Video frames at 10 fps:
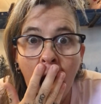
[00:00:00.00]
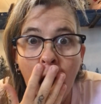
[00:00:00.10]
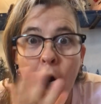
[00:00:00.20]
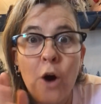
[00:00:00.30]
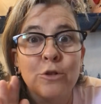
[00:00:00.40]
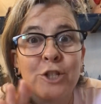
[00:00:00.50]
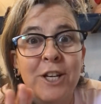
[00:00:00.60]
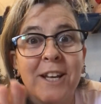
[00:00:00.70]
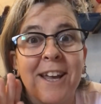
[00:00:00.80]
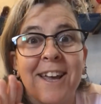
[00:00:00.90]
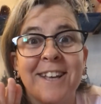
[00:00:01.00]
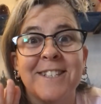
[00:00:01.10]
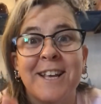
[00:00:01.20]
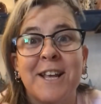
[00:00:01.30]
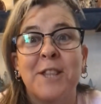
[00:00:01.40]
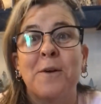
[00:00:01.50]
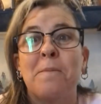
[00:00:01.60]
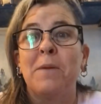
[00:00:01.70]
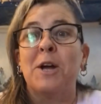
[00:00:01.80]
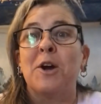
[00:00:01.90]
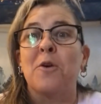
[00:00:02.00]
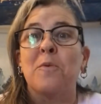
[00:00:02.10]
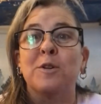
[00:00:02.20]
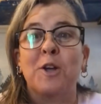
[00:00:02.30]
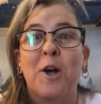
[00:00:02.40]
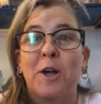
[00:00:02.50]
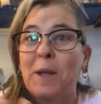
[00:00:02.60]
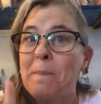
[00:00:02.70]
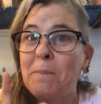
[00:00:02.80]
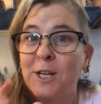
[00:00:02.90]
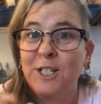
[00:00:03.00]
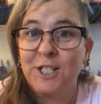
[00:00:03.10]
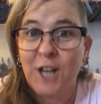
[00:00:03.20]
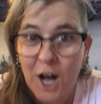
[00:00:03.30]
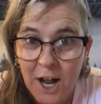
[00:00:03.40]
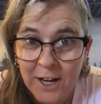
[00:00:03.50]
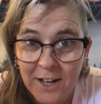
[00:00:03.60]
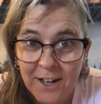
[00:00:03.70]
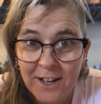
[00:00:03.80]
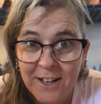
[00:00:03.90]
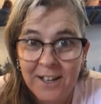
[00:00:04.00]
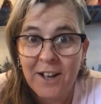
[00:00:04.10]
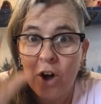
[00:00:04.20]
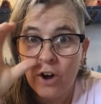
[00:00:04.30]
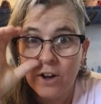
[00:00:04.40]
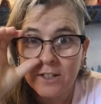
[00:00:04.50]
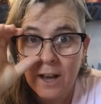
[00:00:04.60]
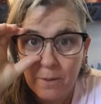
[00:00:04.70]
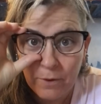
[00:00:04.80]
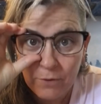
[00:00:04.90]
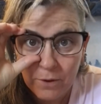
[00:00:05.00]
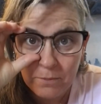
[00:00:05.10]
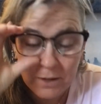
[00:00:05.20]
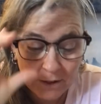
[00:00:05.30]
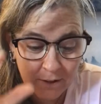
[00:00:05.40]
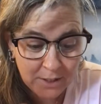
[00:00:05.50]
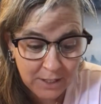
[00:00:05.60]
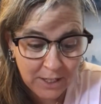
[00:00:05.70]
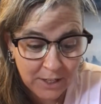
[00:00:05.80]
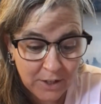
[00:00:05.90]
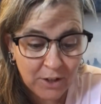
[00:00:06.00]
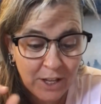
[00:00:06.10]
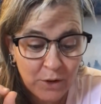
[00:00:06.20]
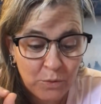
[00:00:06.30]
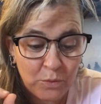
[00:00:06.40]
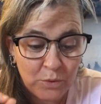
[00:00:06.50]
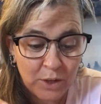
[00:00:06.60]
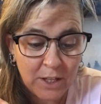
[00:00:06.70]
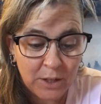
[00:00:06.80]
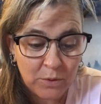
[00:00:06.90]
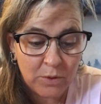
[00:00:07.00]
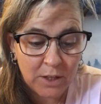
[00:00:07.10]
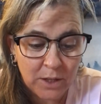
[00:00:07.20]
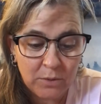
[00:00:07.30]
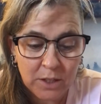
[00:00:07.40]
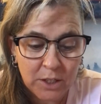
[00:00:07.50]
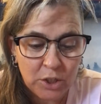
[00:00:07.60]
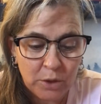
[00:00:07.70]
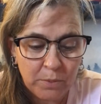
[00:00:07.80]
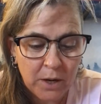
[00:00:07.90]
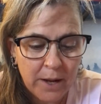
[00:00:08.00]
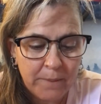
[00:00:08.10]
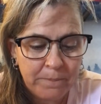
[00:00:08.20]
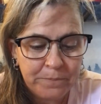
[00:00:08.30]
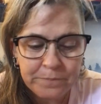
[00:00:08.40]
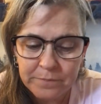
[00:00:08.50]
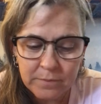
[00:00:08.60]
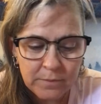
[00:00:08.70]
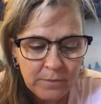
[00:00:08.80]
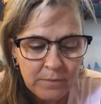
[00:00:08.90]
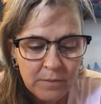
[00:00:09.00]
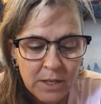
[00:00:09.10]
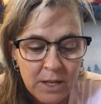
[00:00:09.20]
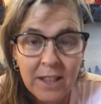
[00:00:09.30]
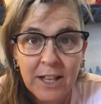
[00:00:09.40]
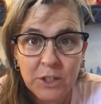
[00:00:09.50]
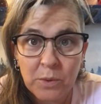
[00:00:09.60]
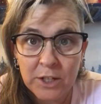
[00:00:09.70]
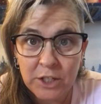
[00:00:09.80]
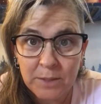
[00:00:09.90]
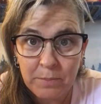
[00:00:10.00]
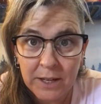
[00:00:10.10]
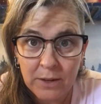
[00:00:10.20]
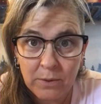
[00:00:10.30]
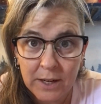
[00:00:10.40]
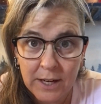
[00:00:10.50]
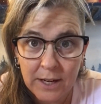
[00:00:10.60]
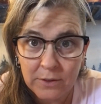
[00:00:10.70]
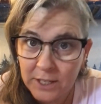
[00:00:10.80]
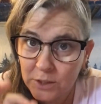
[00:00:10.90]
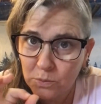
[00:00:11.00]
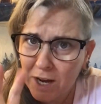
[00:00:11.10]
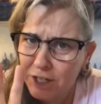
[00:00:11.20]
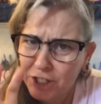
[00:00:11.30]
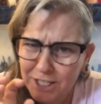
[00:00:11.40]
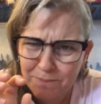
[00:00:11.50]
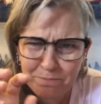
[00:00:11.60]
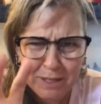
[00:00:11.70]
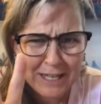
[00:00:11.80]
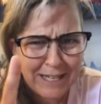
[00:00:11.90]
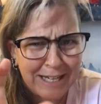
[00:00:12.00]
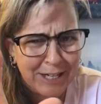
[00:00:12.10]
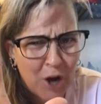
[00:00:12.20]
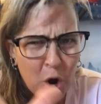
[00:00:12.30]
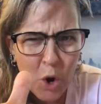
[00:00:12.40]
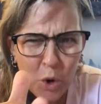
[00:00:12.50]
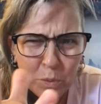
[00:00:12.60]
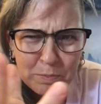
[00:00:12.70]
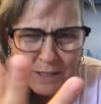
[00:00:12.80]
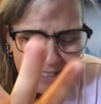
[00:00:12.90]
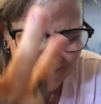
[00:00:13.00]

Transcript: Oh, she is in the mirror. We're talking Madonna on top of the mirror here. Like really, really, really super hot. That's why she's big right now. That's why she's big and open.